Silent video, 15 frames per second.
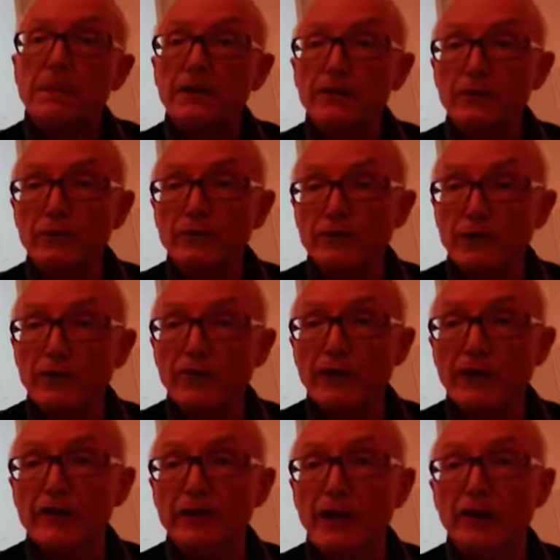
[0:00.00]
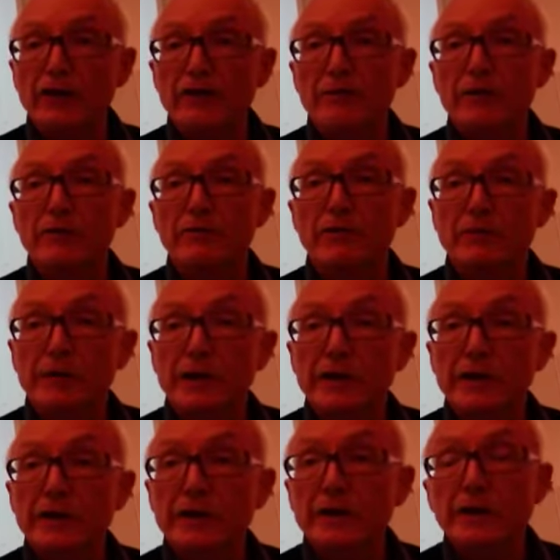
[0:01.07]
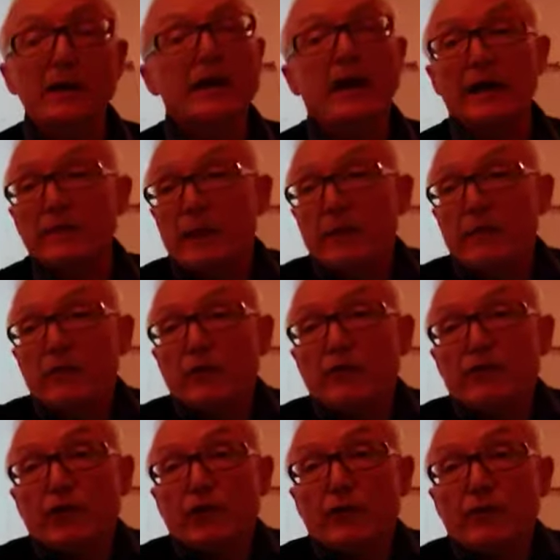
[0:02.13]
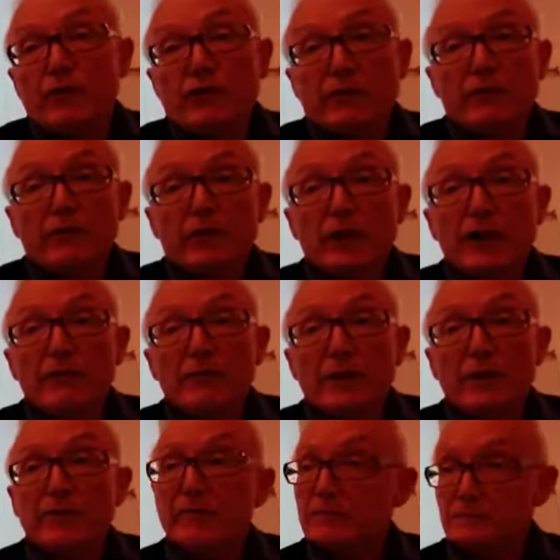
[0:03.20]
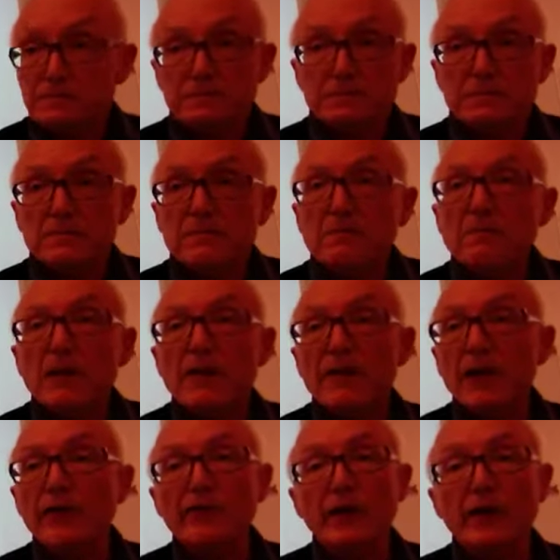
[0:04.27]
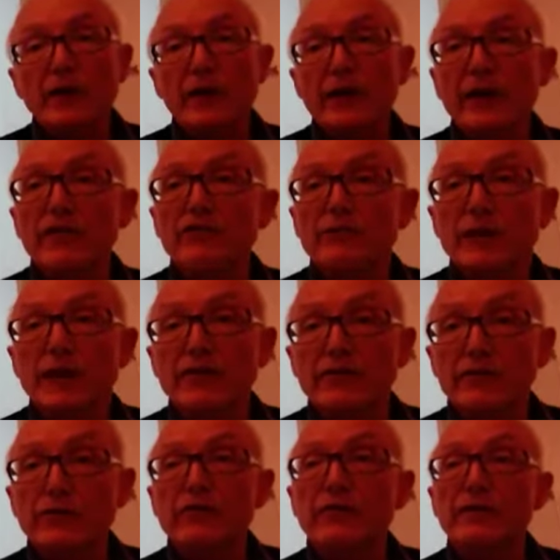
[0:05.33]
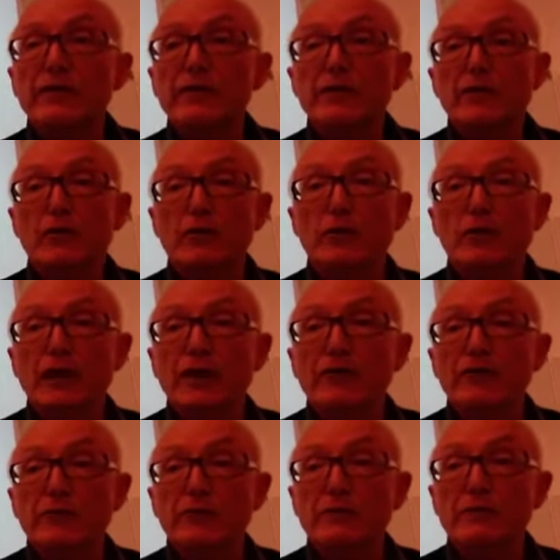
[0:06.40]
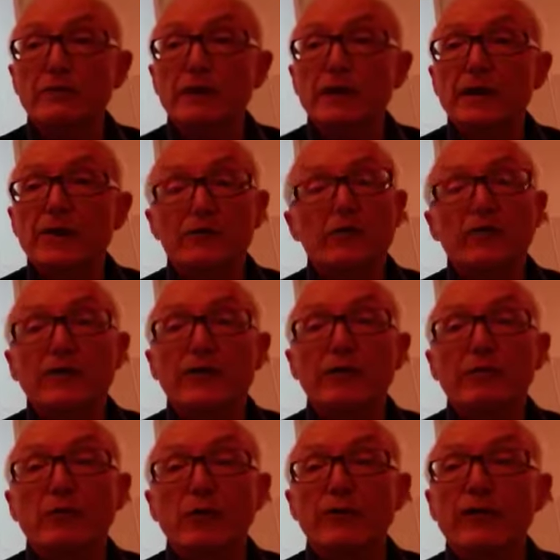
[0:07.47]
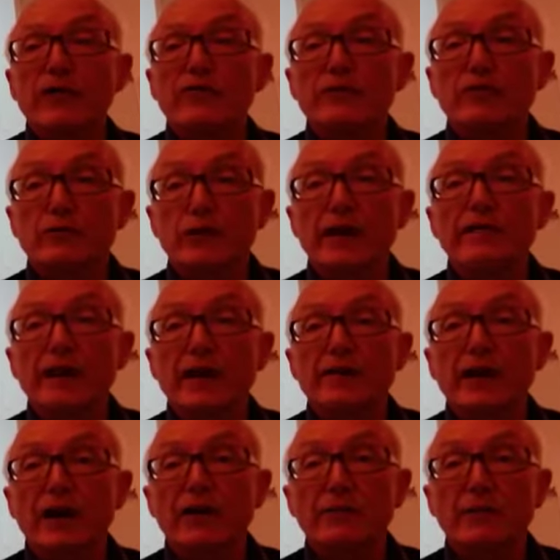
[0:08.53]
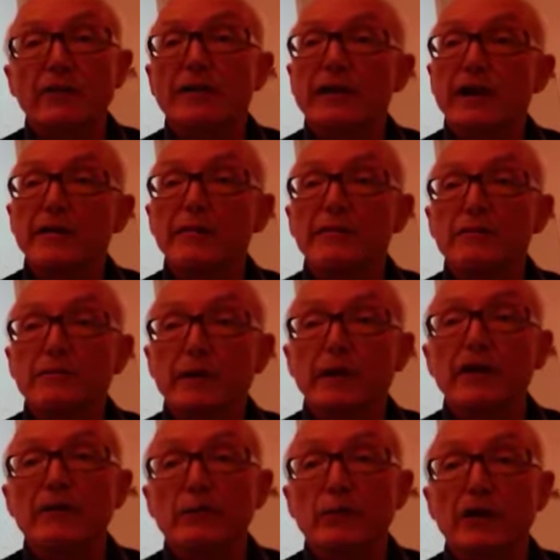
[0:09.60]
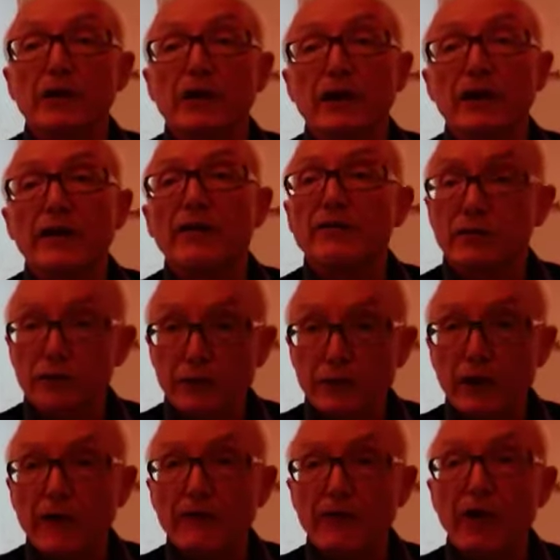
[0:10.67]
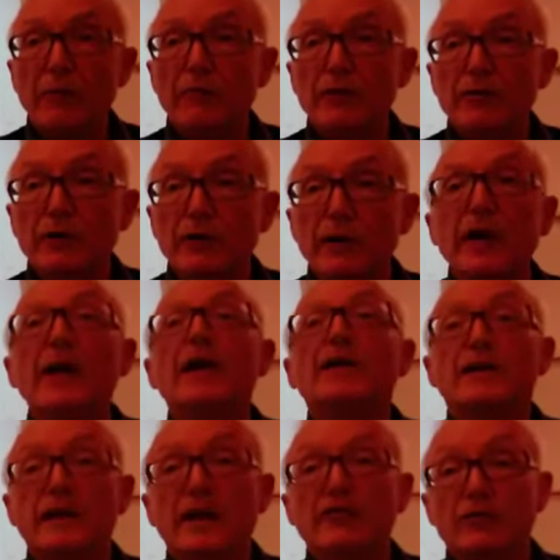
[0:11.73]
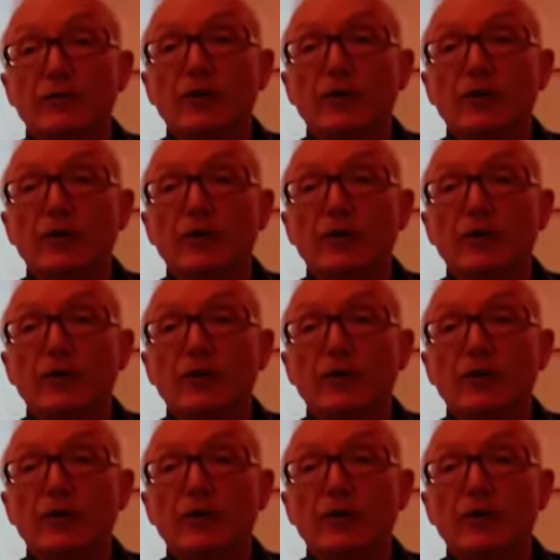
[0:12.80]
you shared that document with me, and maybe you shared it with some of your classmates. That's how you can get your answers in the Google Classroom. So it's very important that you create that document and begin working on it so you can have the opportunity to get your